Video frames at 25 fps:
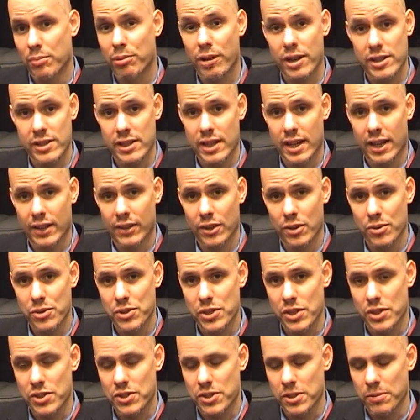present on
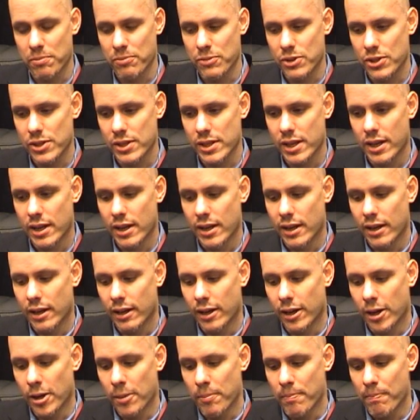those systems,
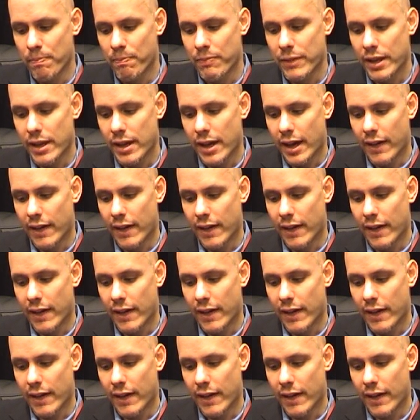and